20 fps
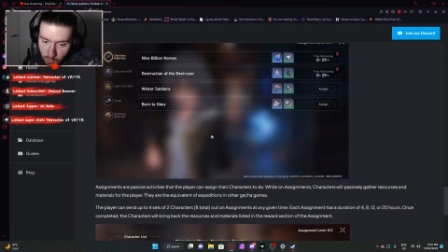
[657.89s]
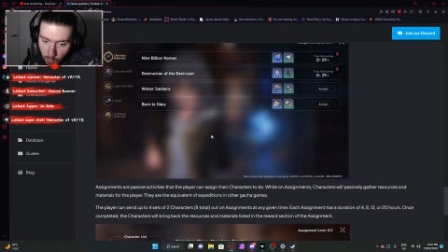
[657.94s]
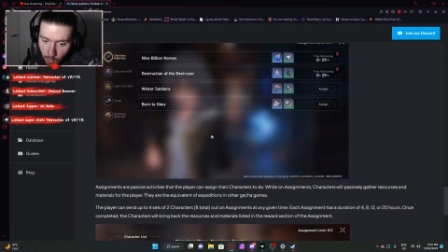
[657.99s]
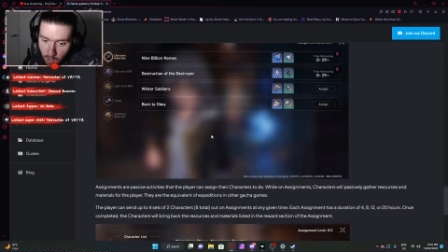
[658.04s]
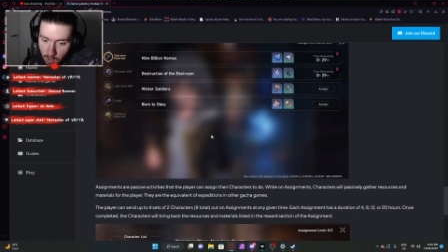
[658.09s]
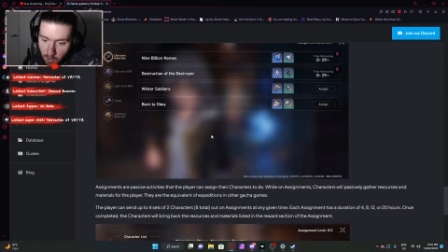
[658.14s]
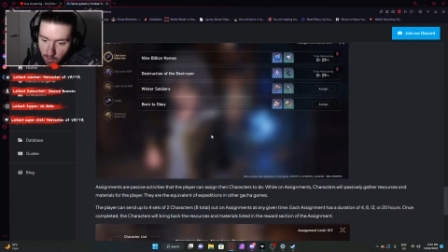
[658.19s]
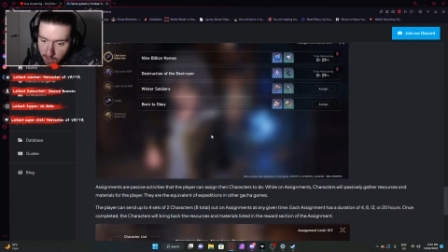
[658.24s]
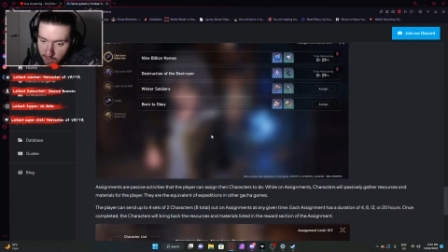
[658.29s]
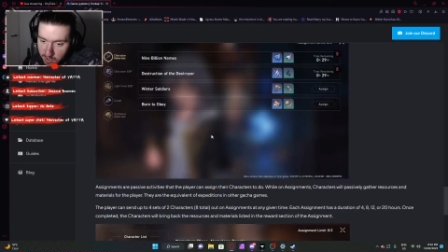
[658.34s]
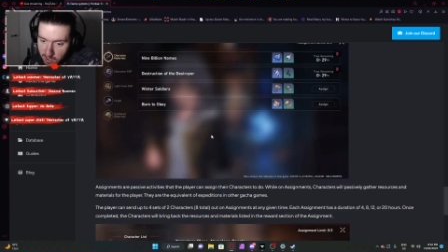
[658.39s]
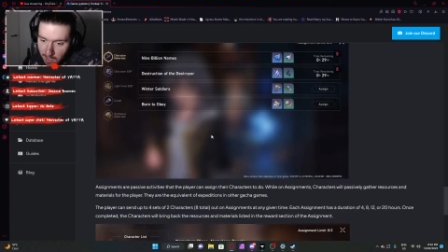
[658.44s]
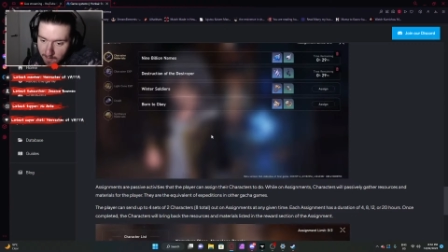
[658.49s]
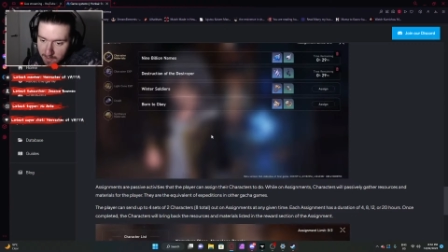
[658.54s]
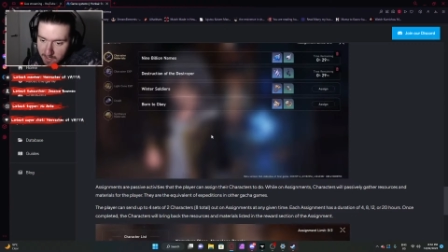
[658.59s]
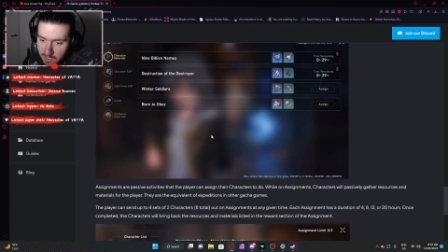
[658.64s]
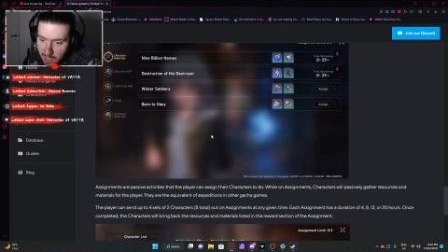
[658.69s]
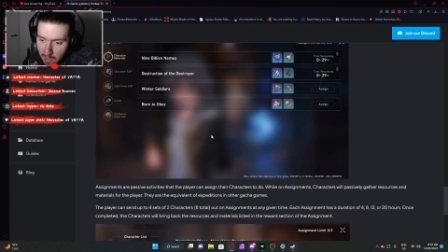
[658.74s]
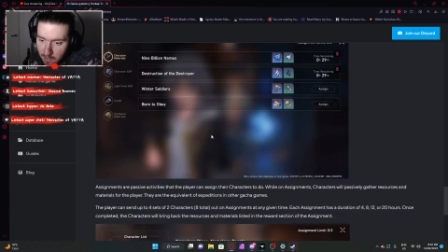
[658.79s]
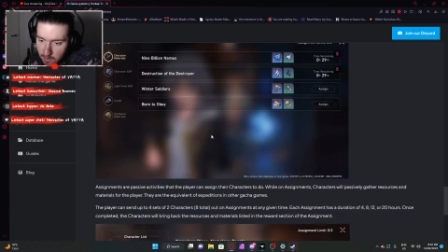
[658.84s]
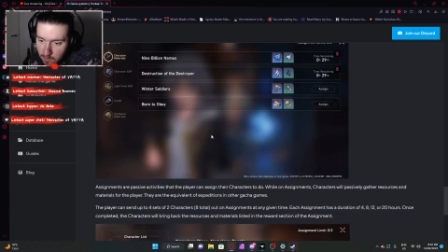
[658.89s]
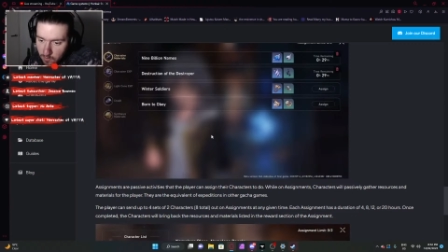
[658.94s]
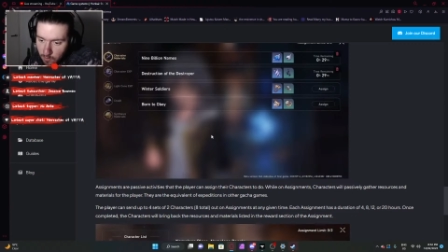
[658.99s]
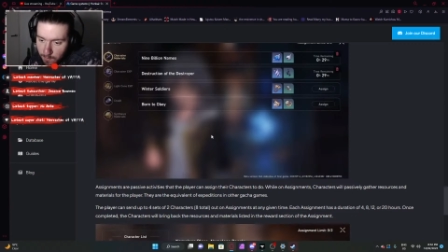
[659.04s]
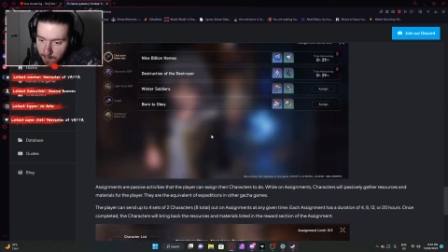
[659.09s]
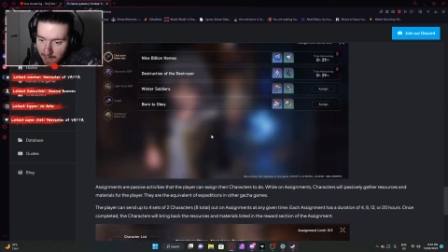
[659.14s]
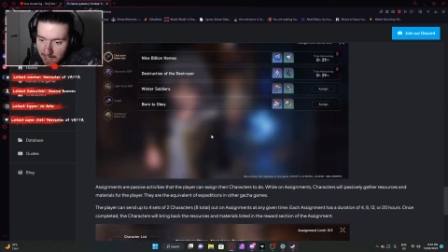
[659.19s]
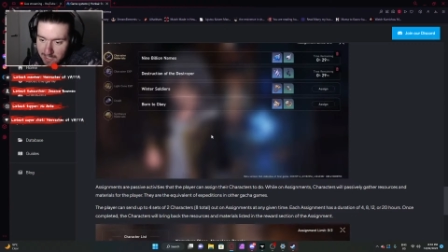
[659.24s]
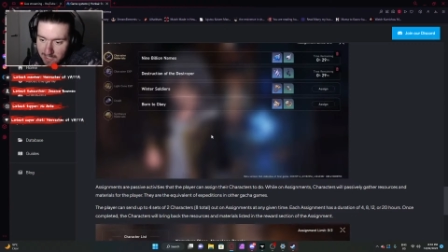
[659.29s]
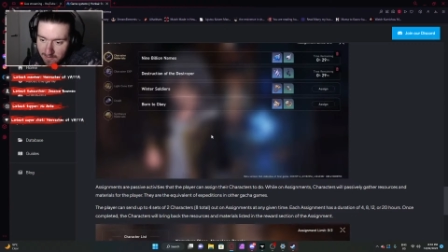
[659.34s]
While on assignments, characters will
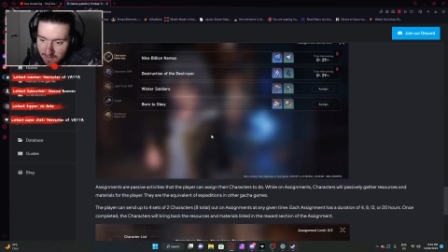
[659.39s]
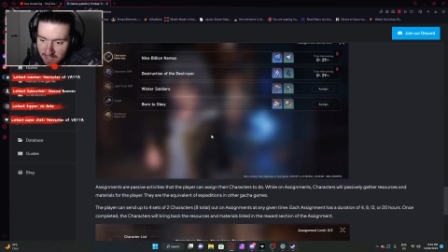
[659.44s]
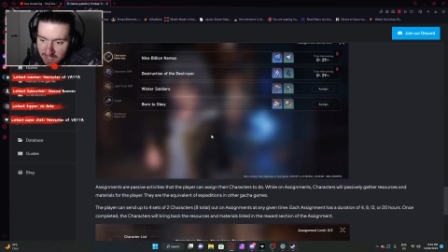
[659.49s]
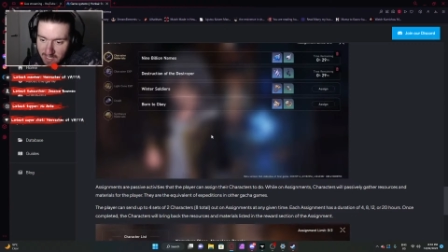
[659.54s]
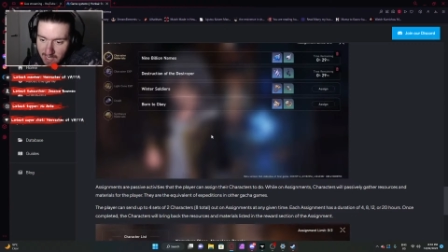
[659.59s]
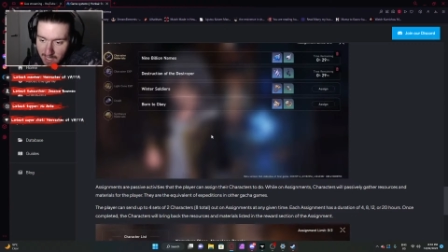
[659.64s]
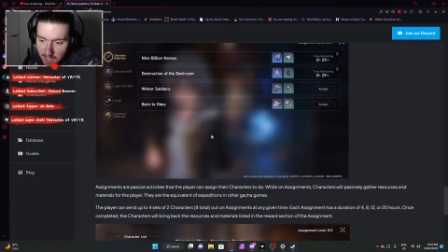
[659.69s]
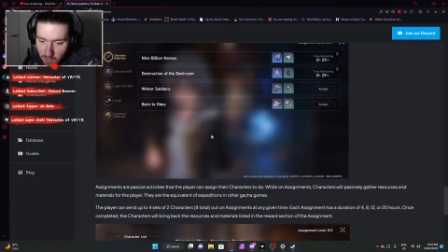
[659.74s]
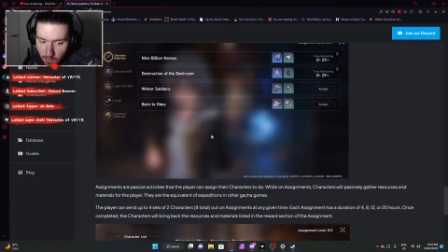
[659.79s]
passively gather